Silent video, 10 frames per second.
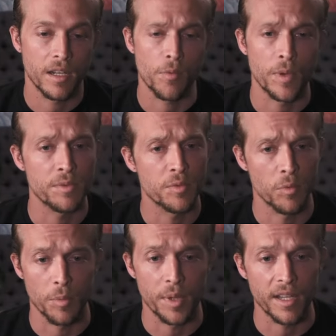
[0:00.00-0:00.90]
uh, wind was
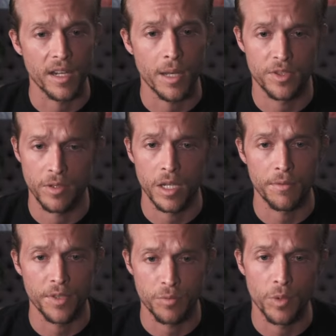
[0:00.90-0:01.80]
were picking up, so a lot
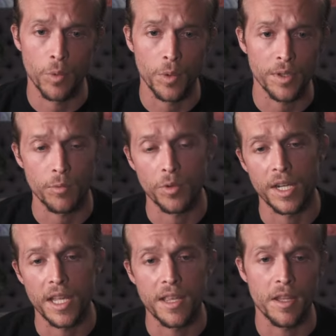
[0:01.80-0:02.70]
of us were worried that we are
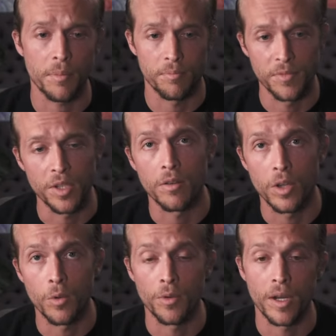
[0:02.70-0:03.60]
going to end up, you know,
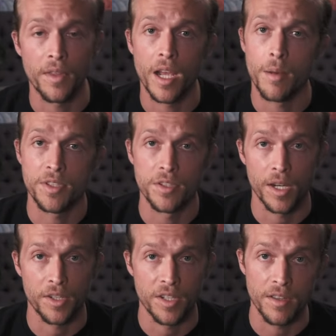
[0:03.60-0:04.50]
going around the opposite
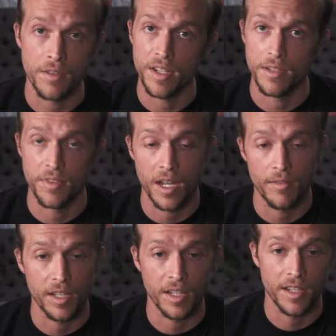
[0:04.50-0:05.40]
direction in the event of an
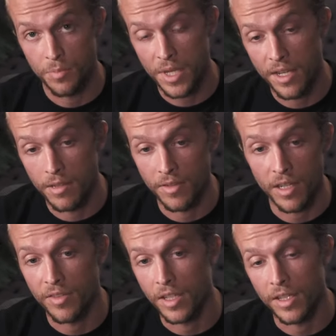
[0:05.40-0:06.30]
offheading. Speaking of an
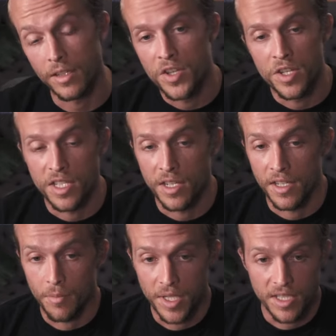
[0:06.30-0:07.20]
offheading, Fish decided to
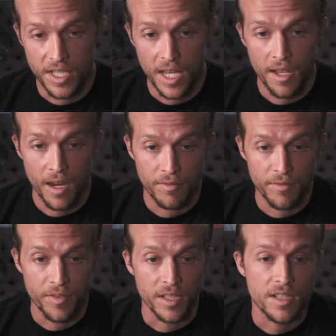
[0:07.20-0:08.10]
get PCA'd off
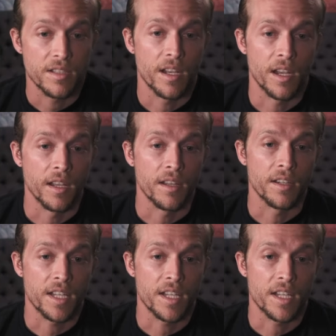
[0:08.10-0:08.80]
of this, and